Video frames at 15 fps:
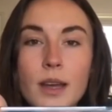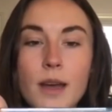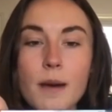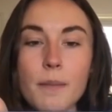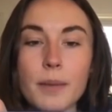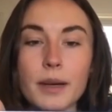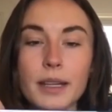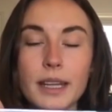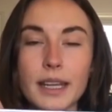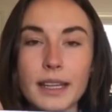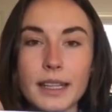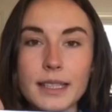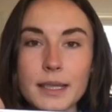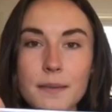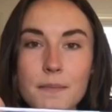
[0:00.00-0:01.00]
pudding,
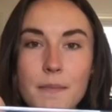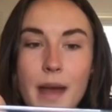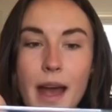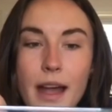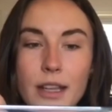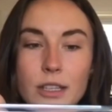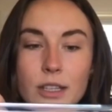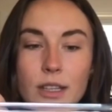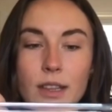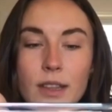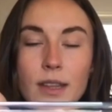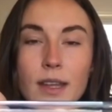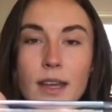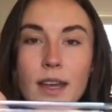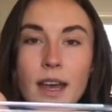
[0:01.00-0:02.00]
let's
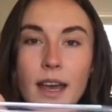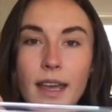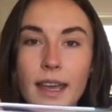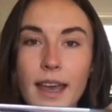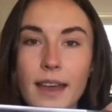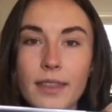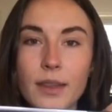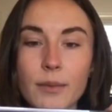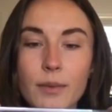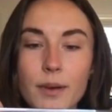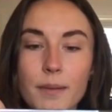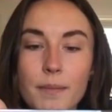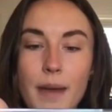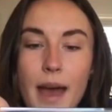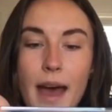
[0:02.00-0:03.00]
imagine again that we're
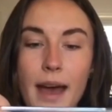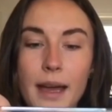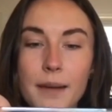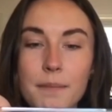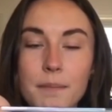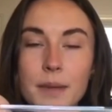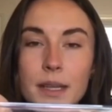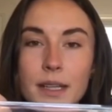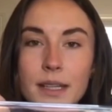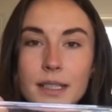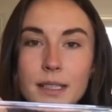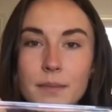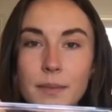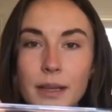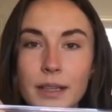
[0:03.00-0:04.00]
back millions
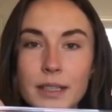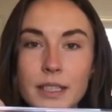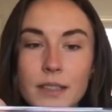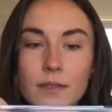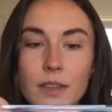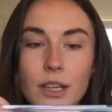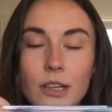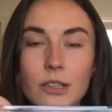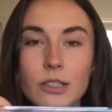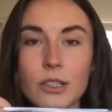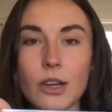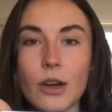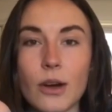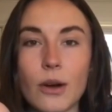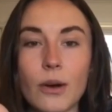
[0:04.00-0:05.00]
and millions of years
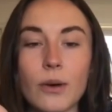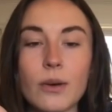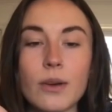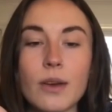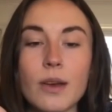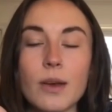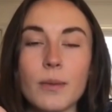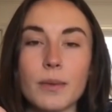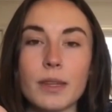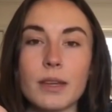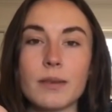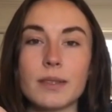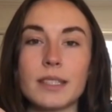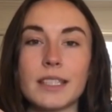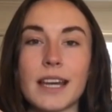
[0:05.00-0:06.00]
ago when there
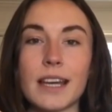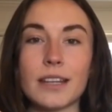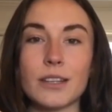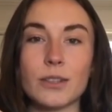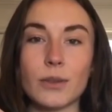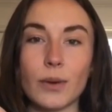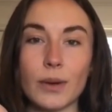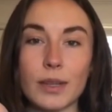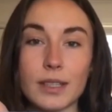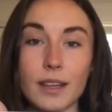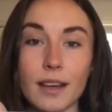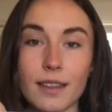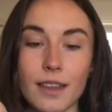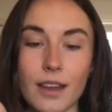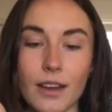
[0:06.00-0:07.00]
was dinosaurs
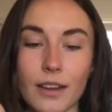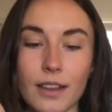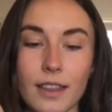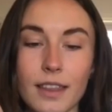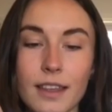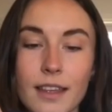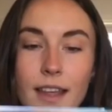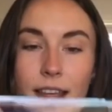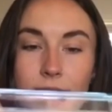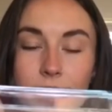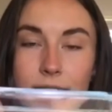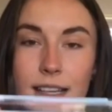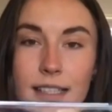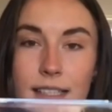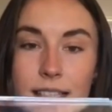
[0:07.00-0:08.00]
on the earth. And
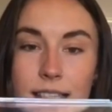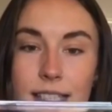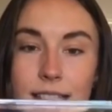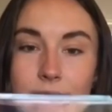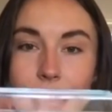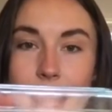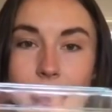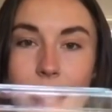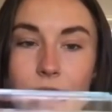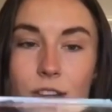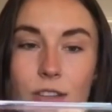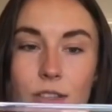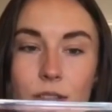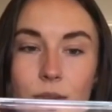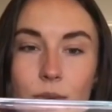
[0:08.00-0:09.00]
this is an
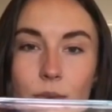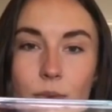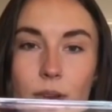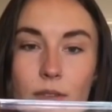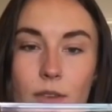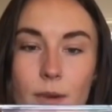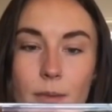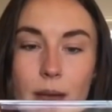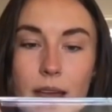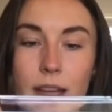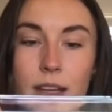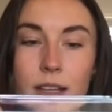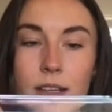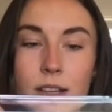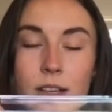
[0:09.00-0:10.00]
ancient riverbed.
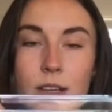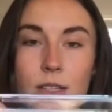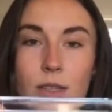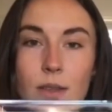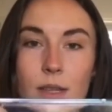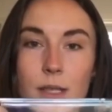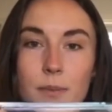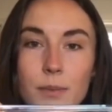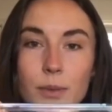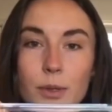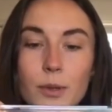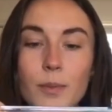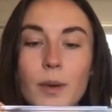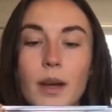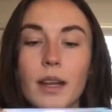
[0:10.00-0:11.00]
So this blue
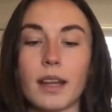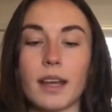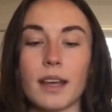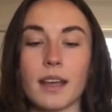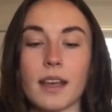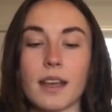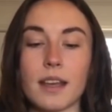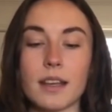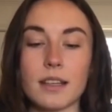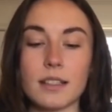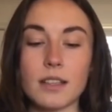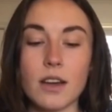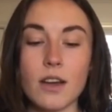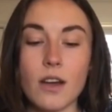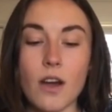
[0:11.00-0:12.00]
pudding is
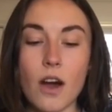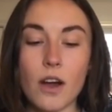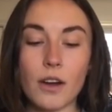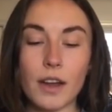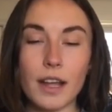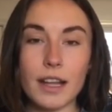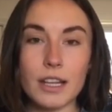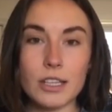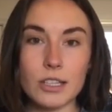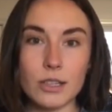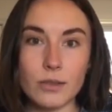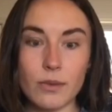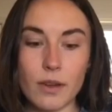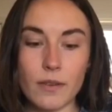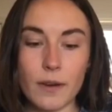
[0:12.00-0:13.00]
our ancient
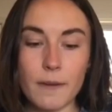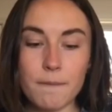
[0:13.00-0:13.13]
river.